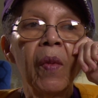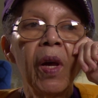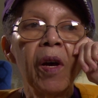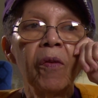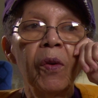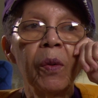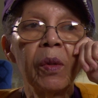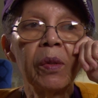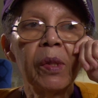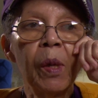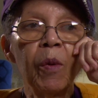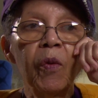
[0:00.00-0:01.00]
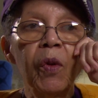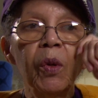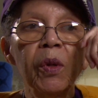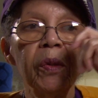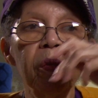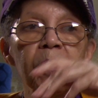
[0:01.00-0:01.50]
I've heard that some of
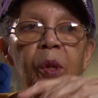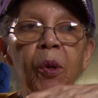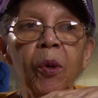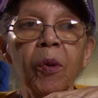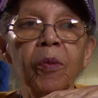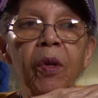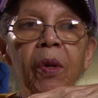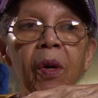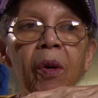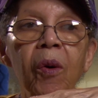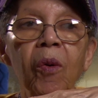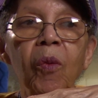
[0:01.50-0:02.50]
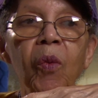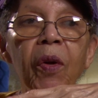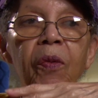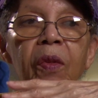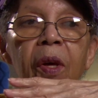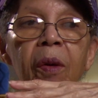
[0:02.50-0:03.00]
you are disturbed
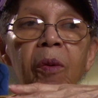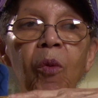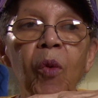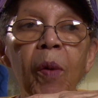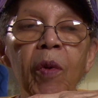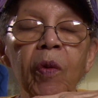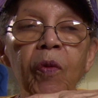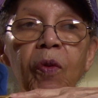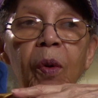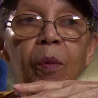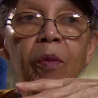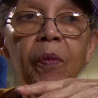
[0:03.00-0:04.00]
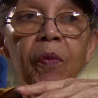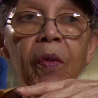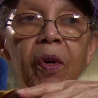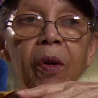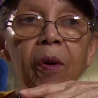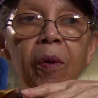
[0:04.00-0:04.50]
with the women from,
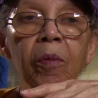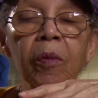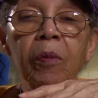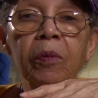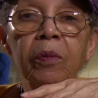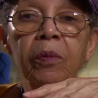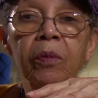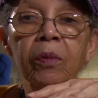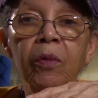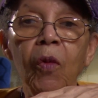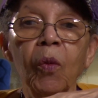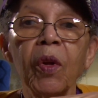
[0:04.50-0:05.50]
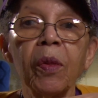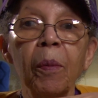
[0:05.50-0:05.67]
with